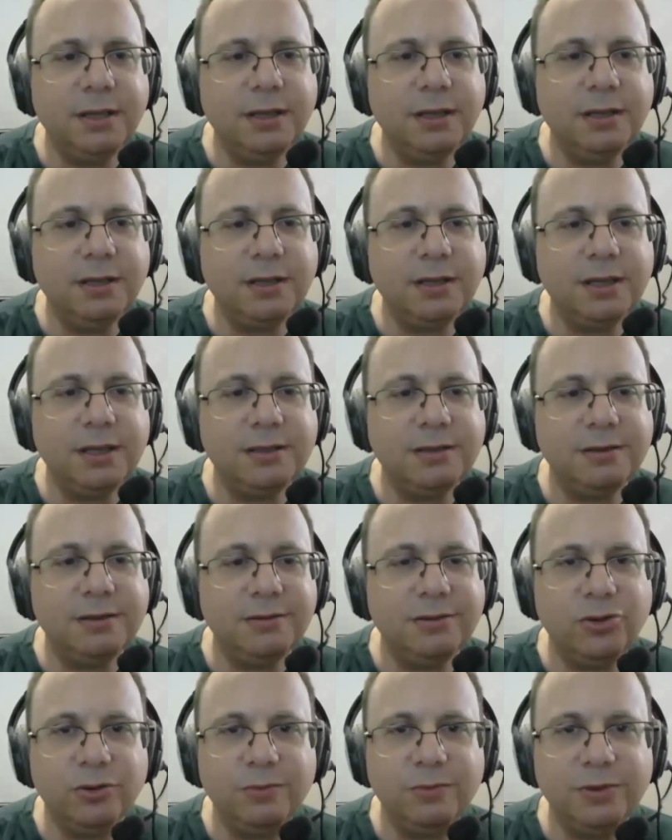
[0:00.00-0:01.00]
Tests
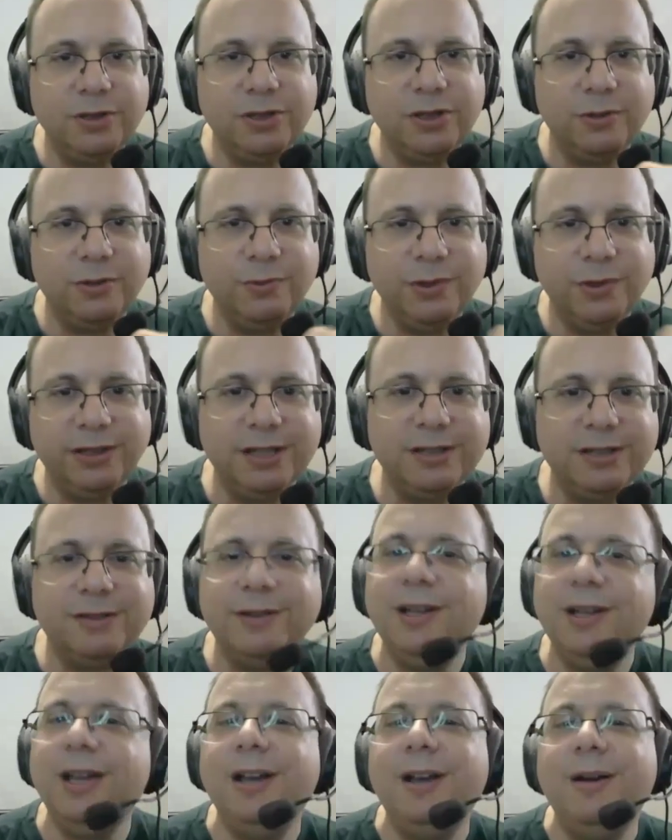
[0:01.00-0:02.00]
should start with test.
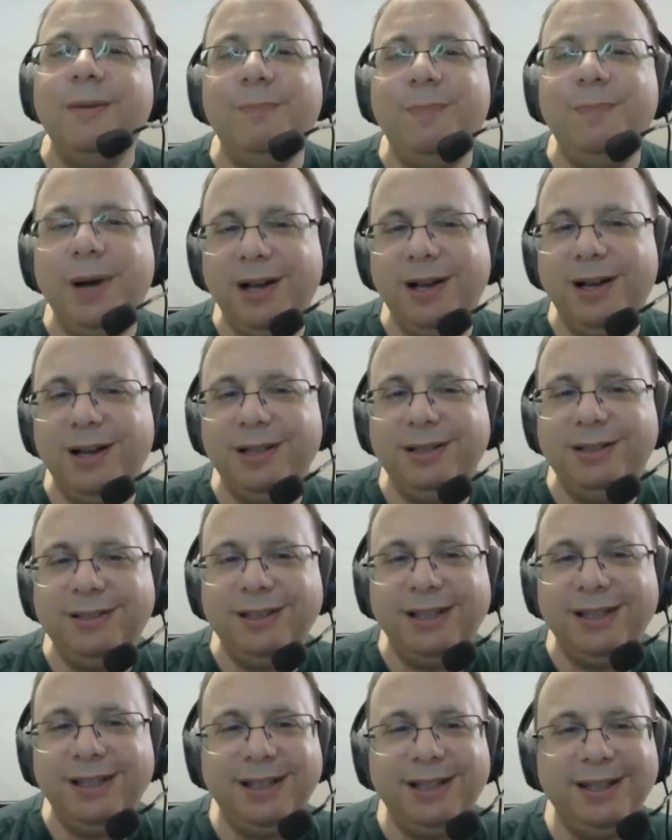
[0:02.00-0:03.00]
But
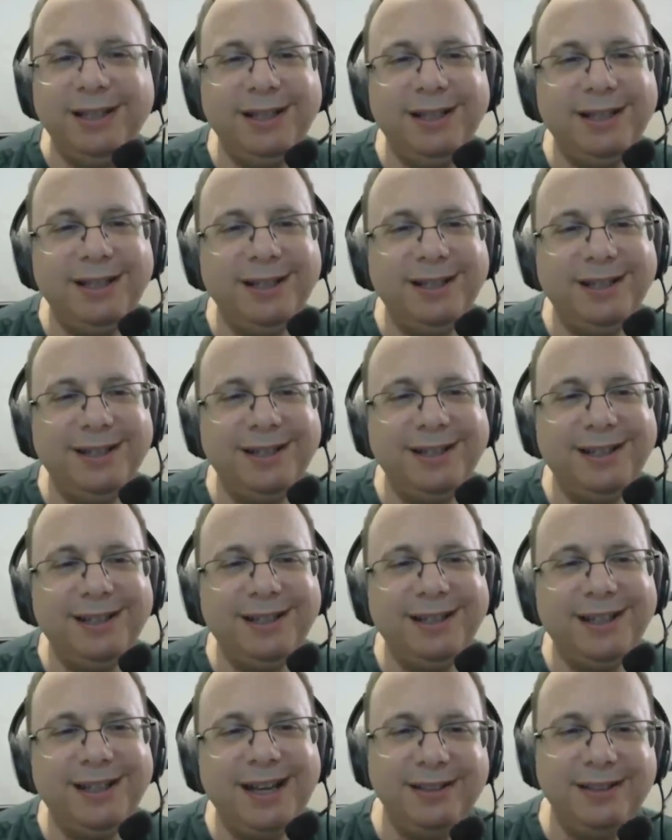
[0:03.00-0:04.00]

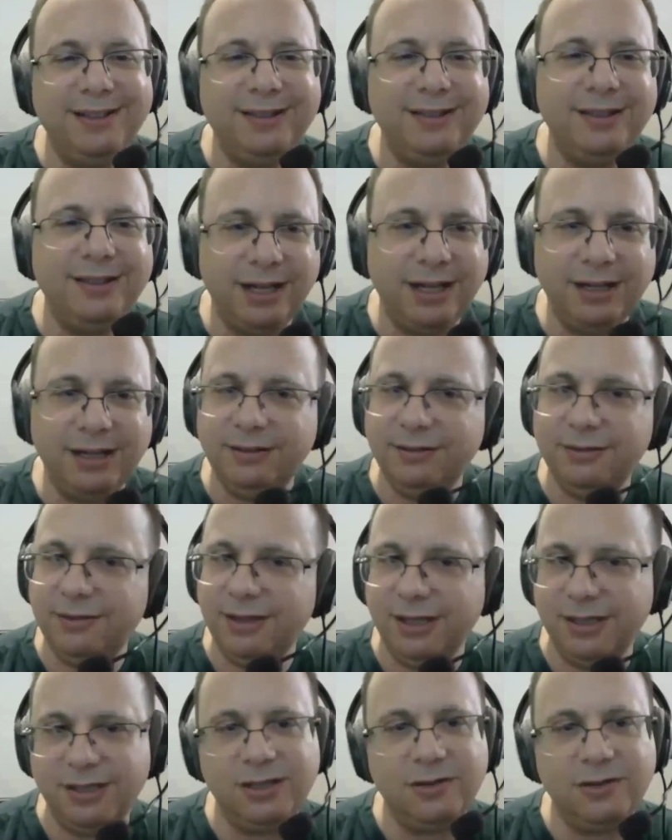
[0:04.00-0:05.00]
other than that,
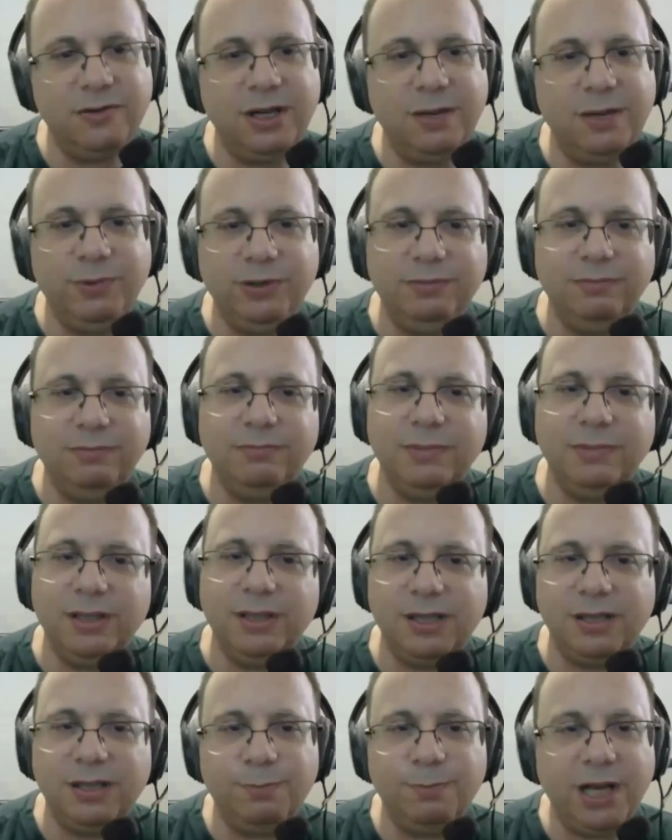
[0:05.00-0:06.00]
it's a script. It's
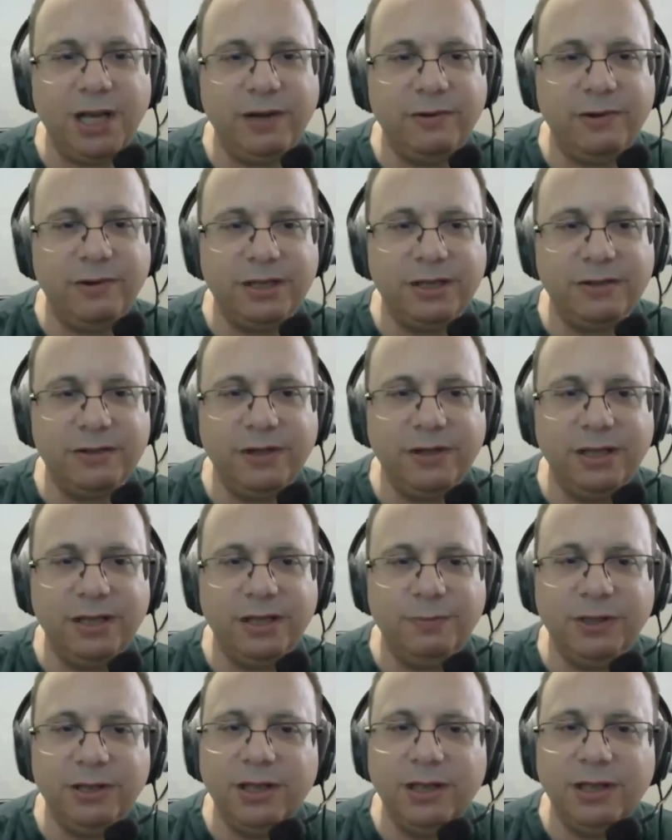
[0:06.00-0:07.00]
a Playwright
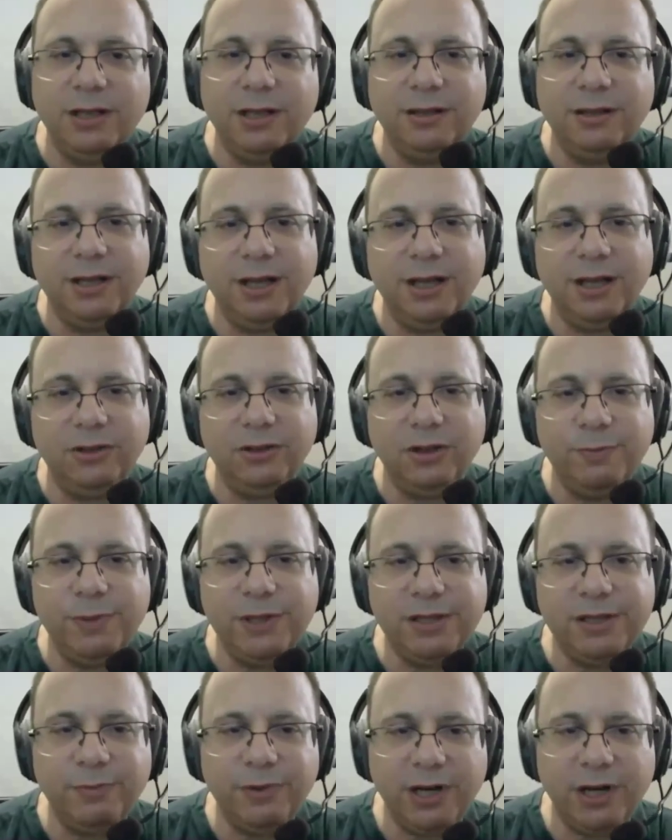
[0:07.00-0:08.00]
script that
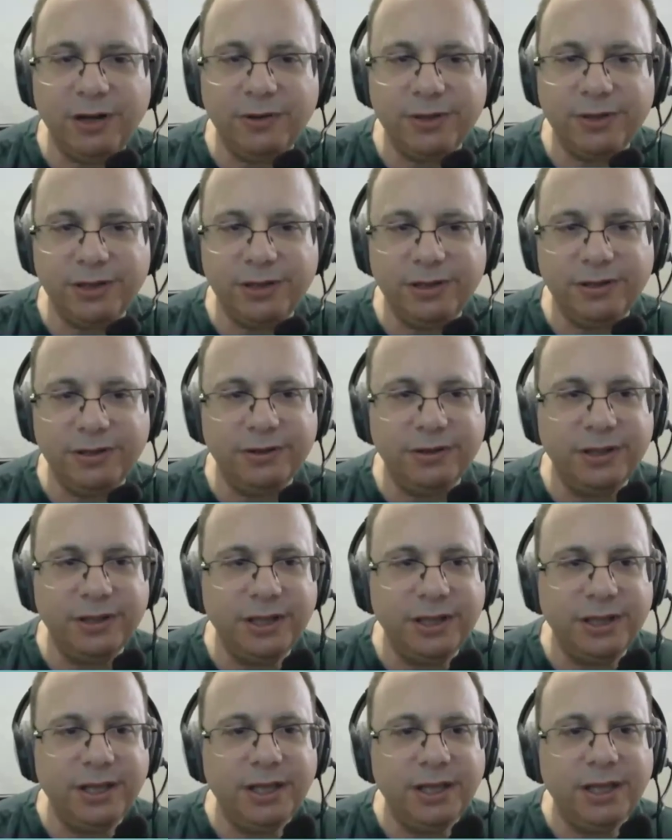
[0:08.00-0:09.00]
opens a browser
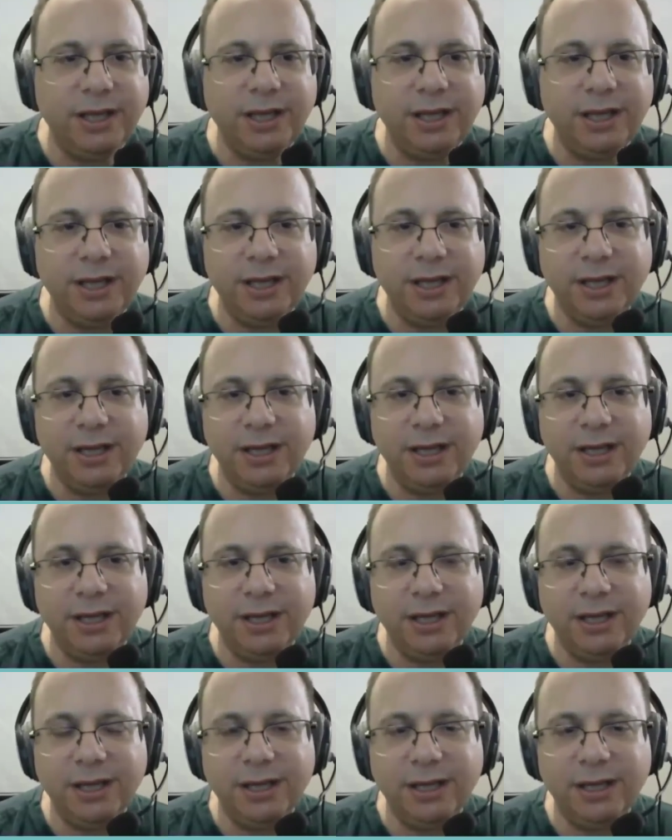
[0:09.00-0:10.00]

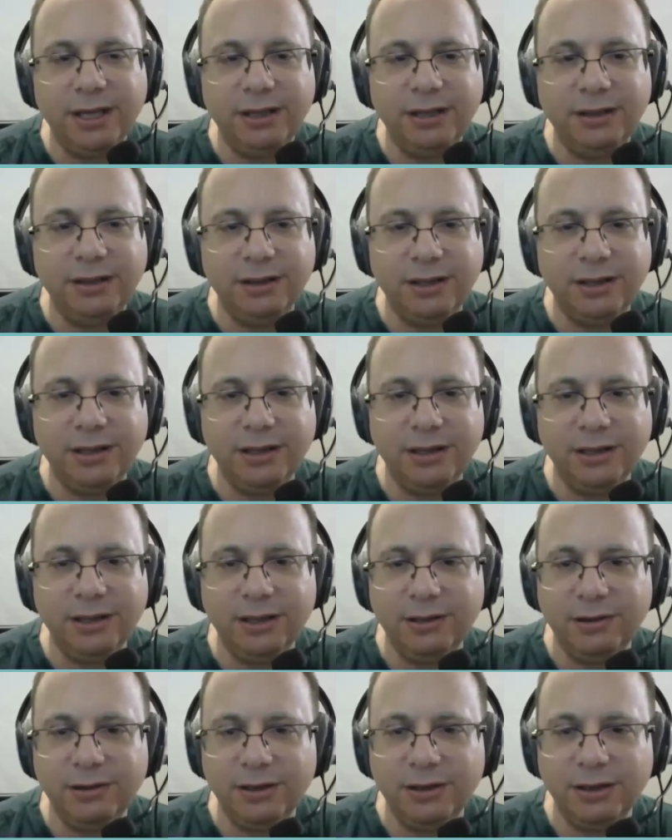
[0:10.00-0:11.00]
and
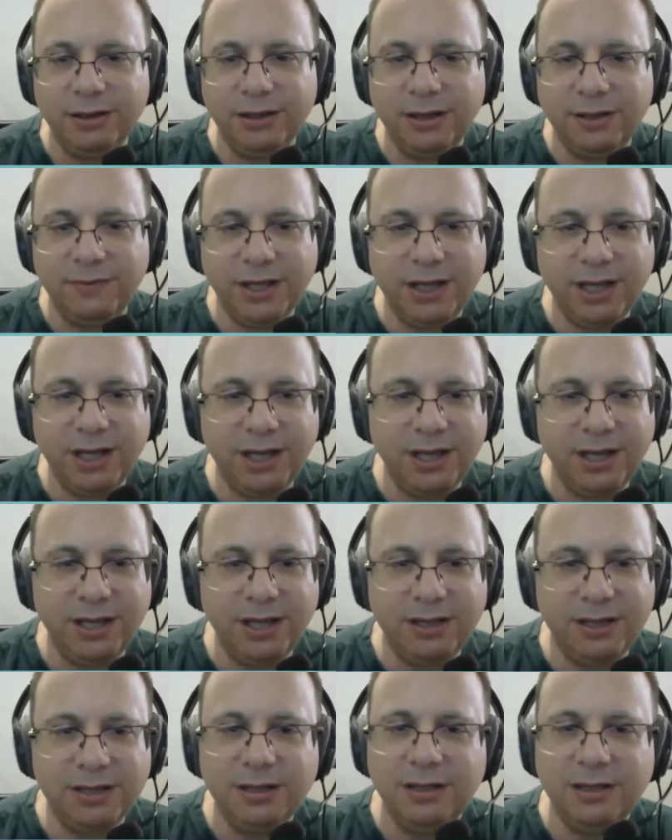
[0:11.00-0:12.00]

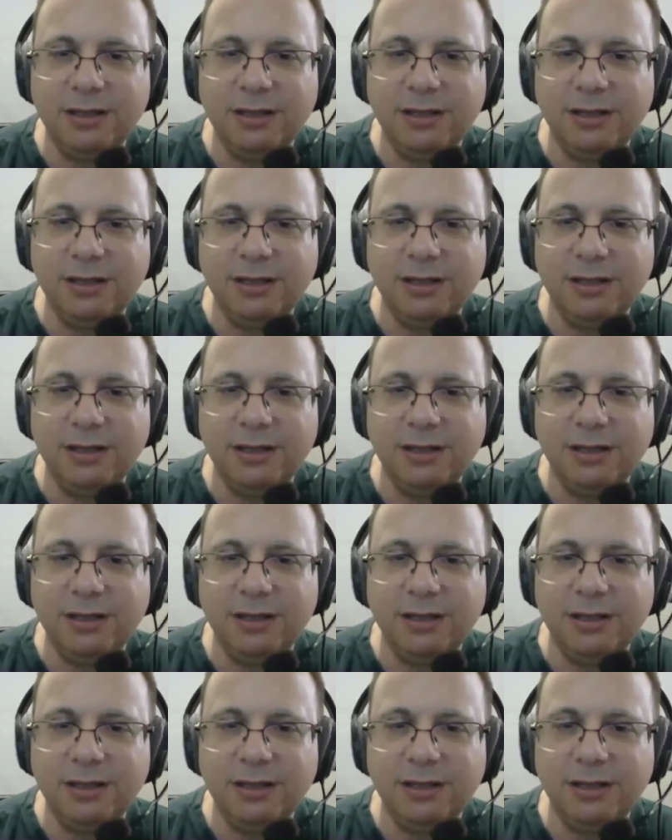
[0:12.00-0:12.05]
navigates,